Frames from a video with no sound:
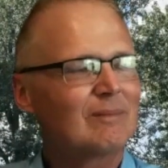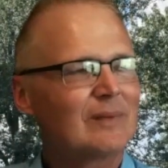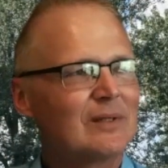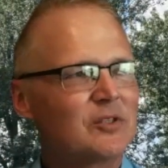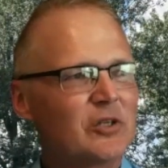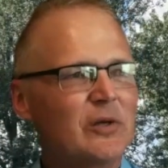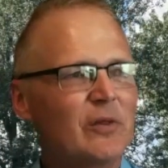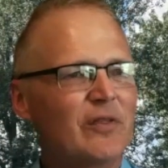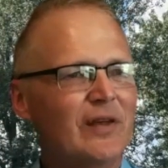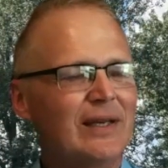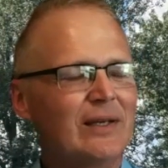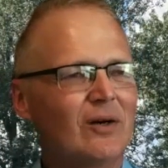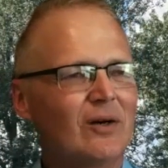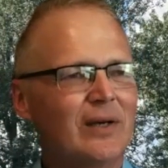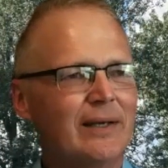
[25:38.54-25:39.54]
So you
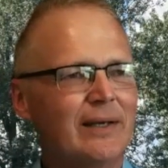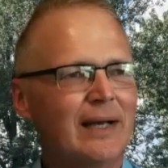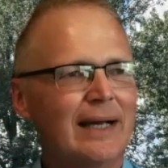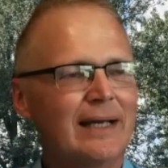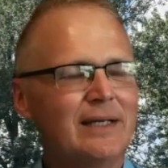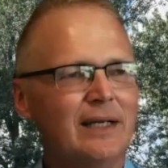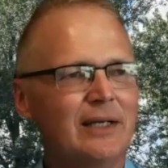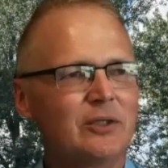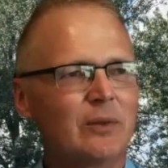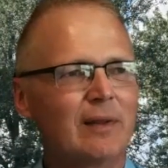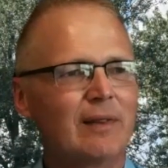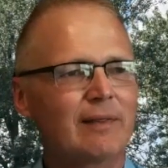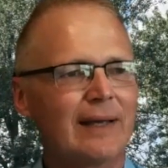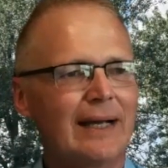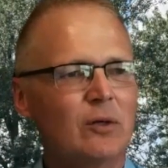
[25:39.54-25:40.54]
think, okay,
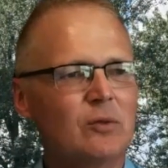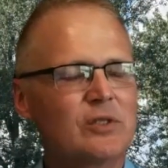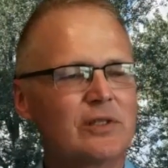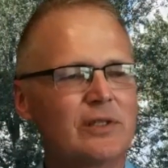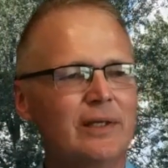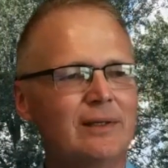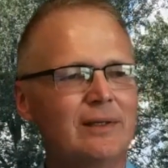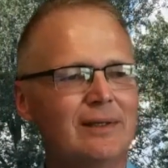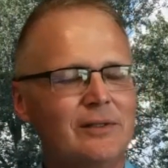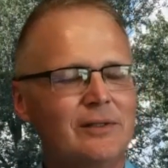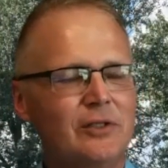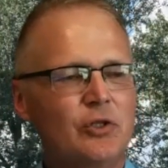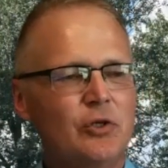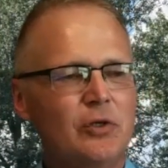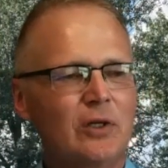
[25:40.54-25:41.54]
900,000
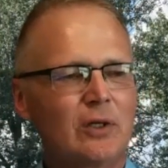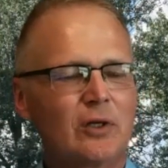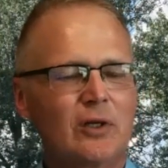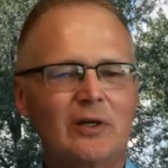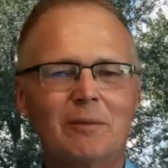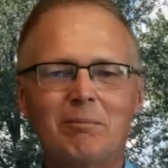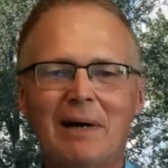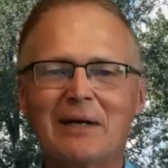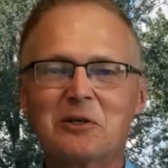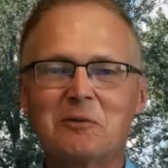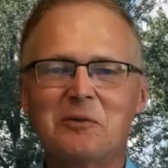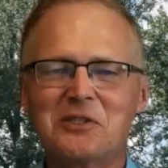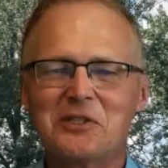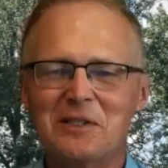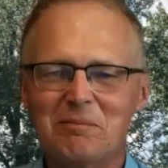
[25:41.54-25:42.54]
nuclear micro
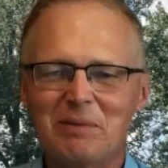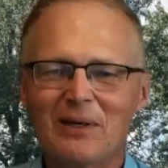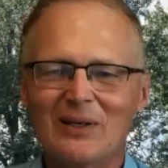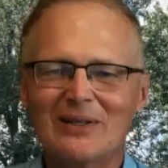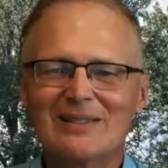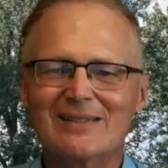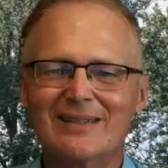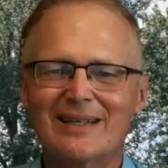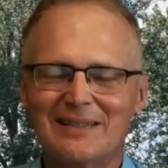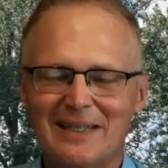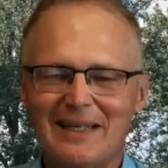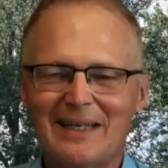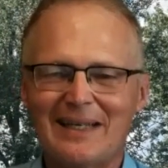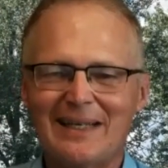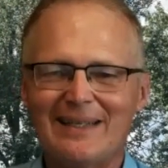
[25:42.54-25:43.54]
machine pellets a
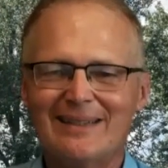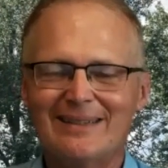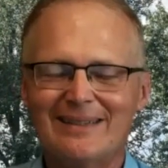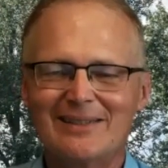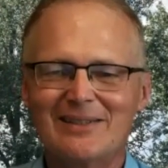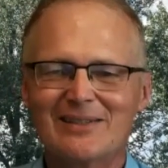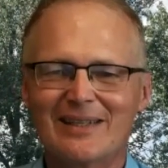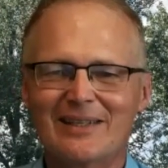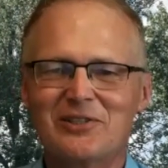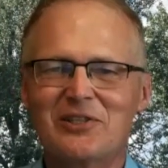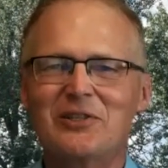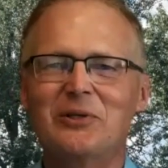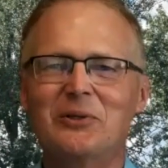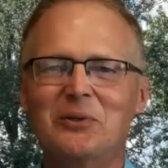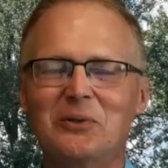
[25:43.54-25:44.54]
day is
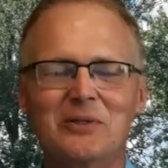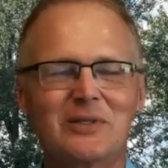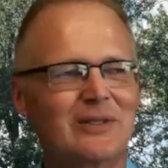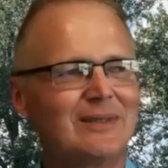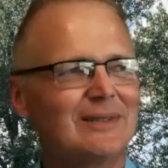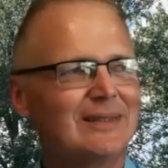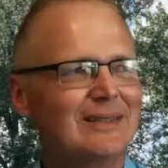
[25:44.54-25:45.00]
huge.